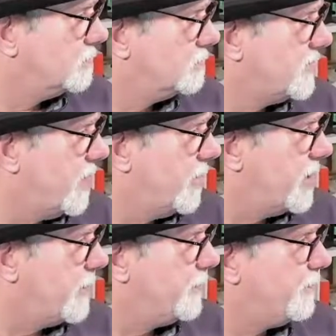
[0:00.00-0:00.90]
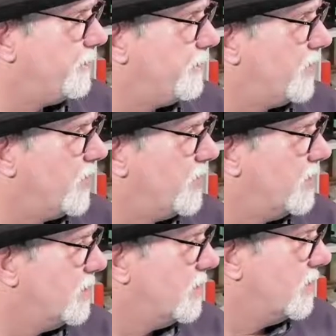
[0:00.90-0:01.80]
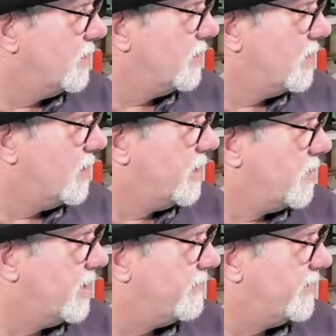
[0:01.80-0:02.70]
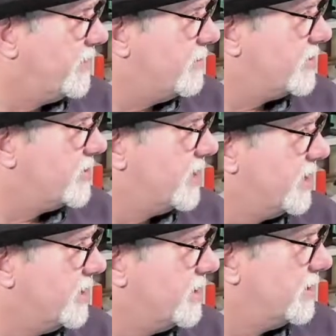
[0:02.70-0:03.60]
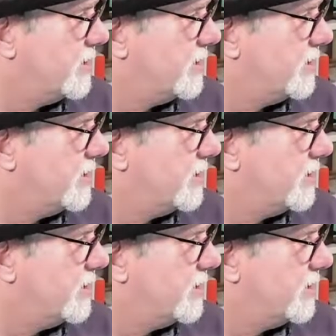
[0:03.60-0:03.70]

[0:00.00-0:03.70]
Here we go. I don't want it 50%,